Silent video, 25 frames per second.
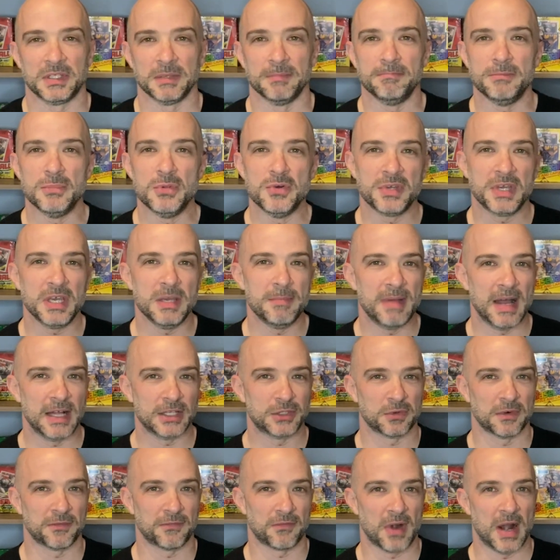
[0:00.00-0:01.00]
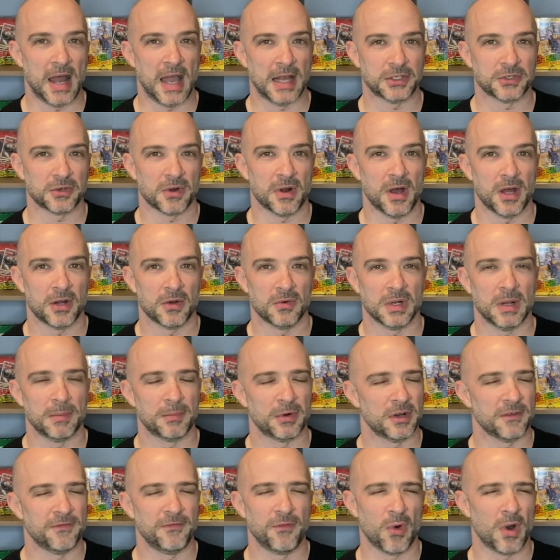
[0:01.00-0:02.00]
a Mookie Betts refractor auto,
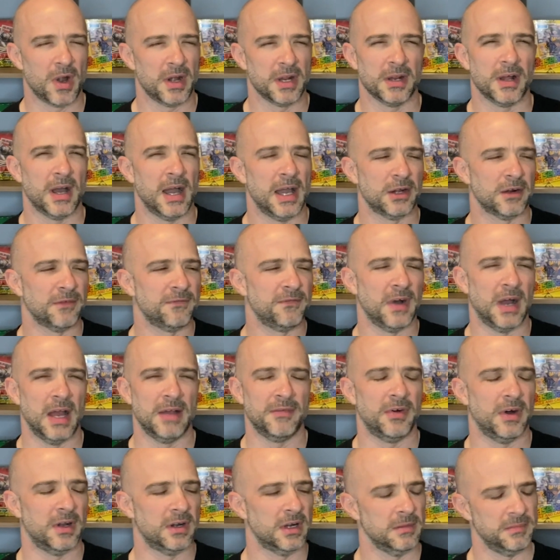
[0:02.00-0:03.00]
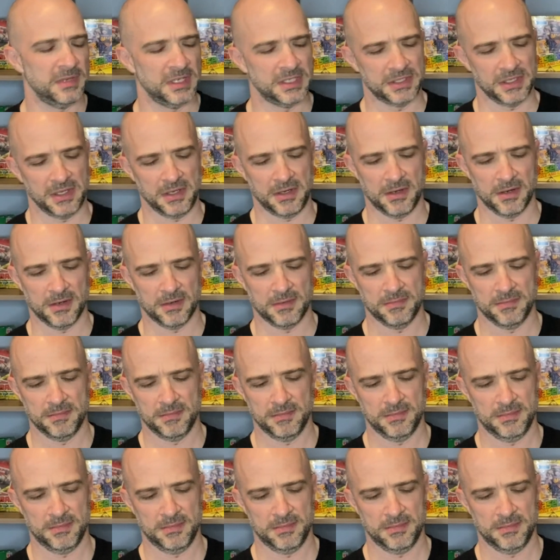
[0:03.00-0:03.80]
numbered to 499 or 500. Let me see here.